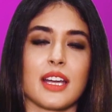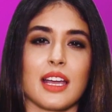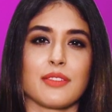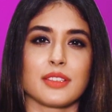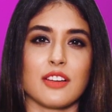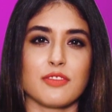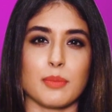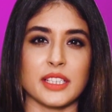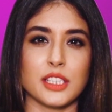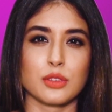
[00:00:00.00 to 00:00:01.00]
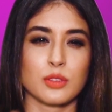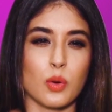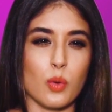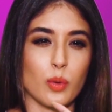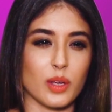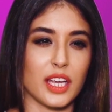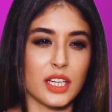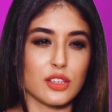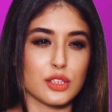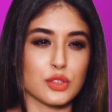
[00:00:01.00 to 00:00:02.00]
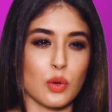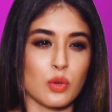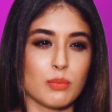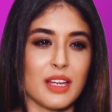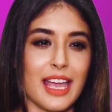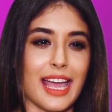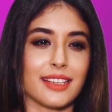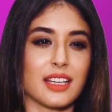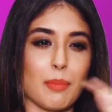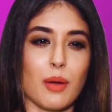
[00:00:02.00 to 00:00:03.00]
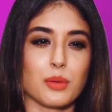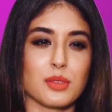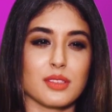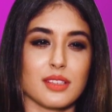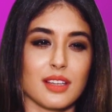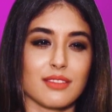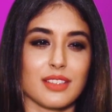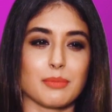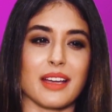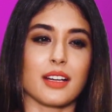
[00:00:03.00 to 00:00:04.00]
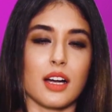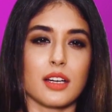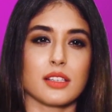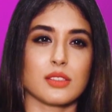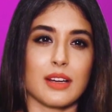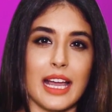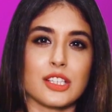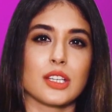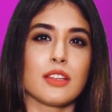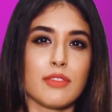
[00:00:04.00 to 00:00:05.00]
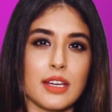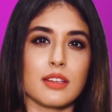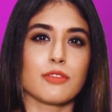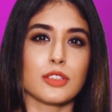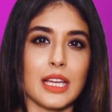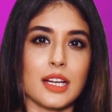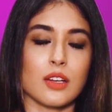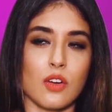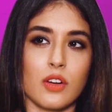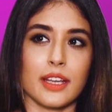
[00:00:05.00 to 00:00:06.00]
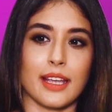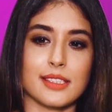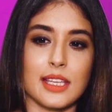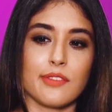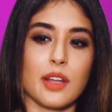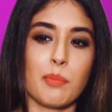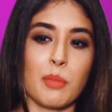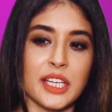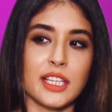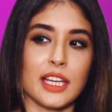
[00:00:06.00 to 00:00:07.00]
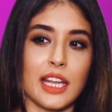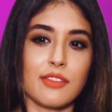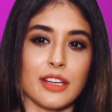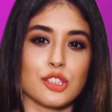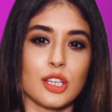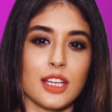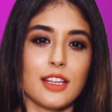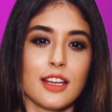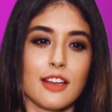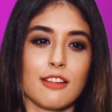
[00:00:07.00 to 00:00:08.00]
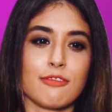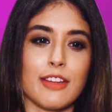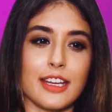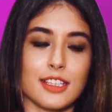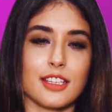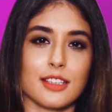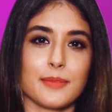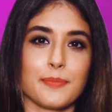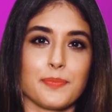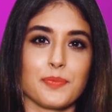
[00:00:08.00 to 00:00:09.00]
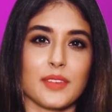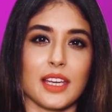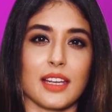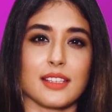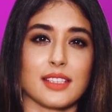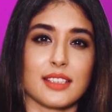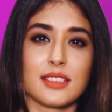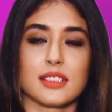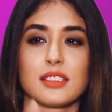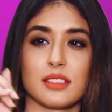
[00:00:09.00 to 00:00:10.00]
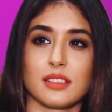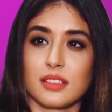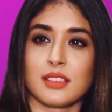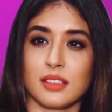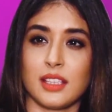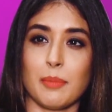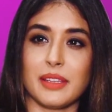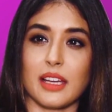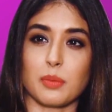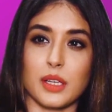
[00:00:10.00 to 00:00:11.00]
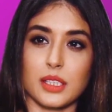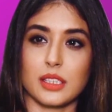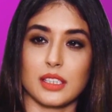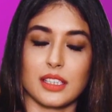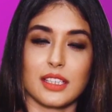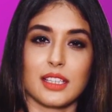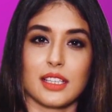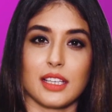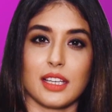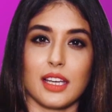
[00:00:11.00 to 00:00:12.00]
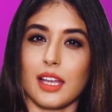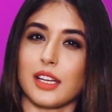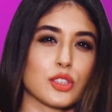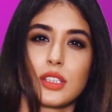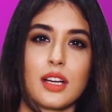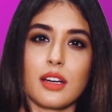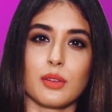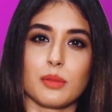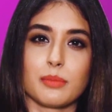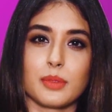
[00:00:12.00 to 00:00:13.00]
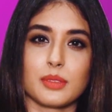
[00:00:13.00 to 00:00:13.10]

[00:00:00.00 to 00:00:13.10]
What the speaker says: when I have enough money to go into the showroom and come out with my car. So I actually waited for that long, and I saved up money, and I eventually went in and I said, give me that one. And I took the car home.